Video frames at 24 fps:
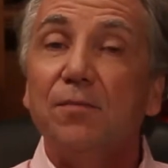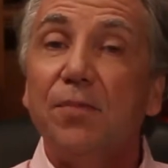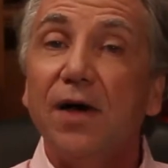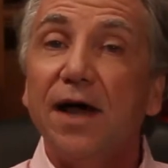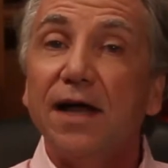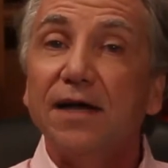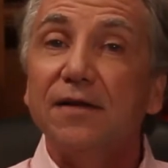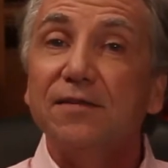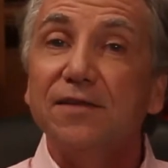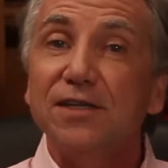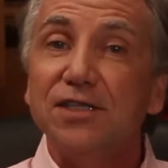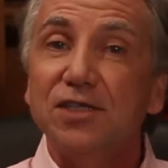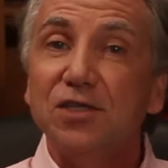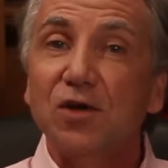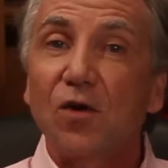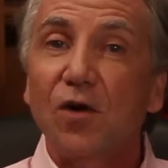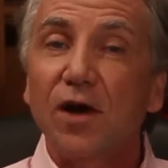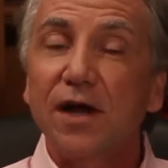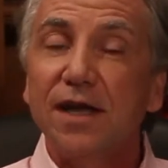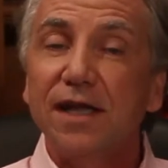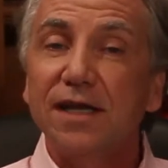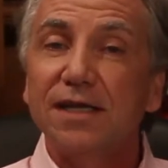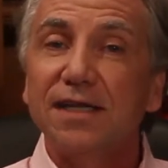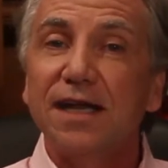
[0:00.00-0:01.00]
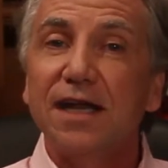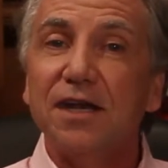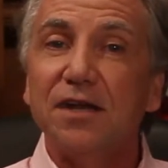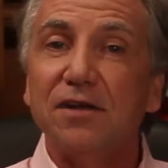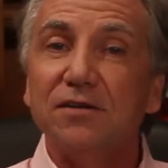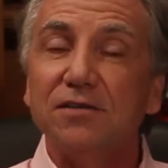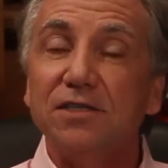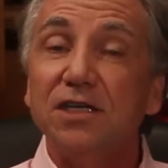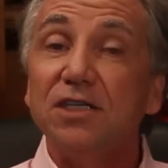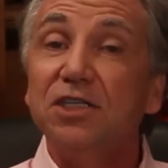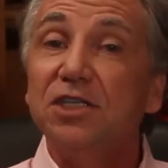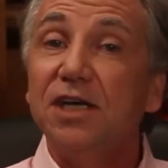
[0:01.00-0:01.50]
But the story
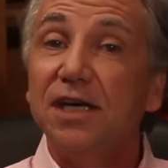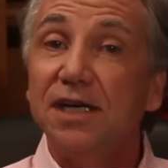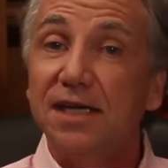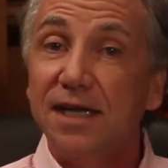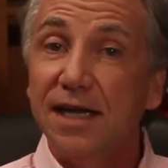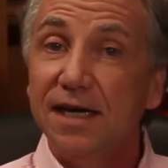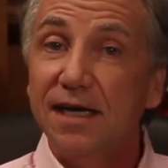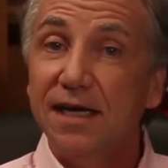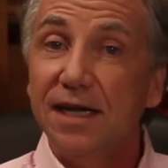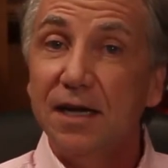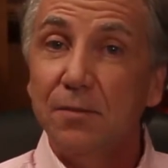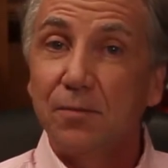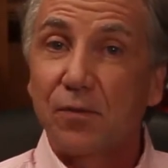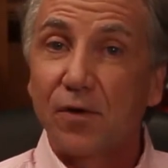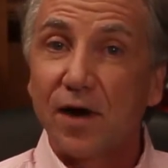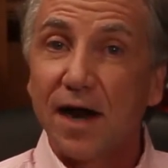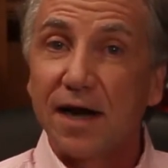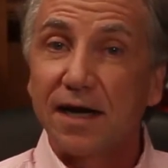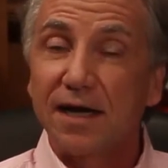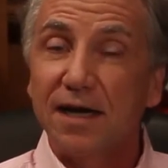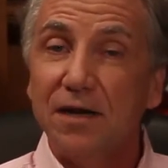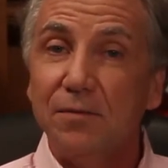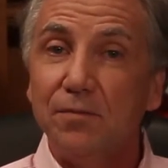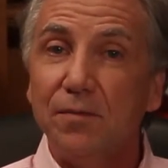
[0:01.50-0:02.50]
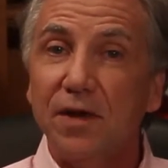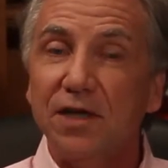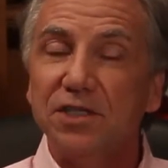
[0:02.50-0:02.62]
continues. She did get pregnant,